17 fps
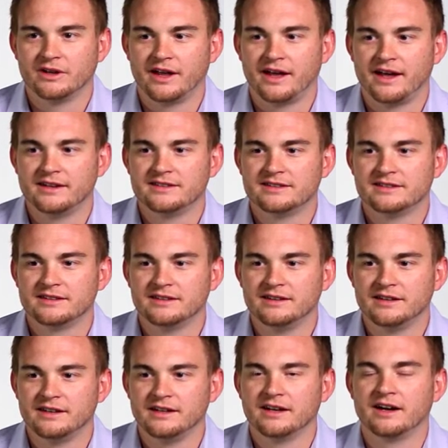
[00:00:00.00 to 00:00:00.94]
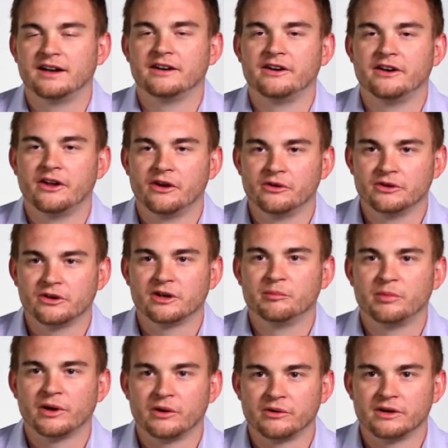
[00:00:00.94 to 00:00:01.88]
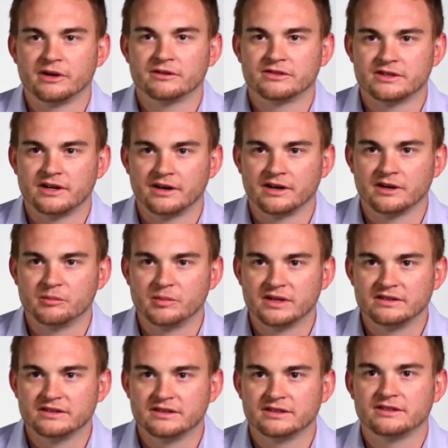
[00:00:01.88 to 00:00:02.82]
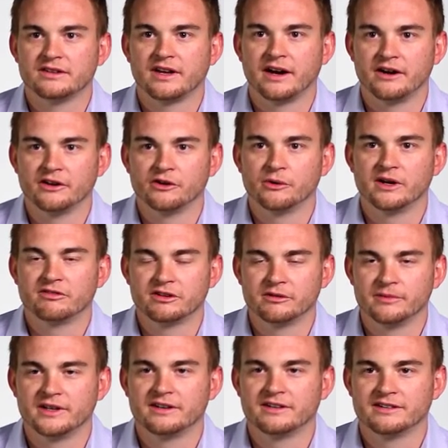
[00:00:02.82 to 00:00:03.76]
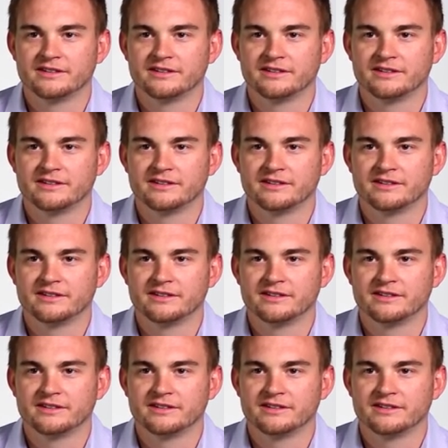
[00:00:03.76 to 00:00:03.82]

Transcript: let the unknown component of starting a business scare you away from it.